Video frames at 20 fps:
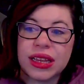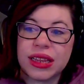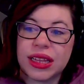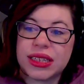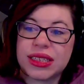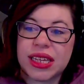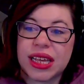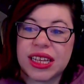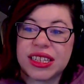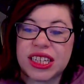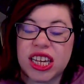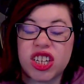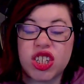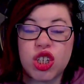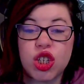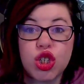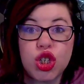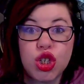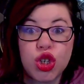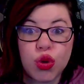that says
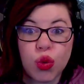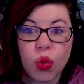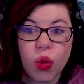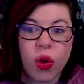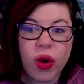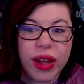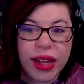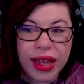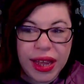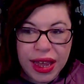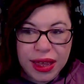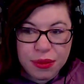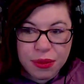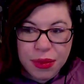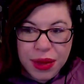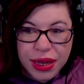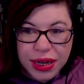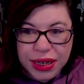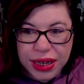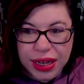destroy a
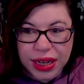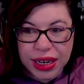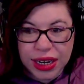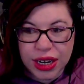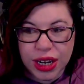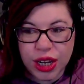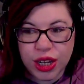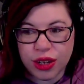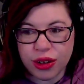minion.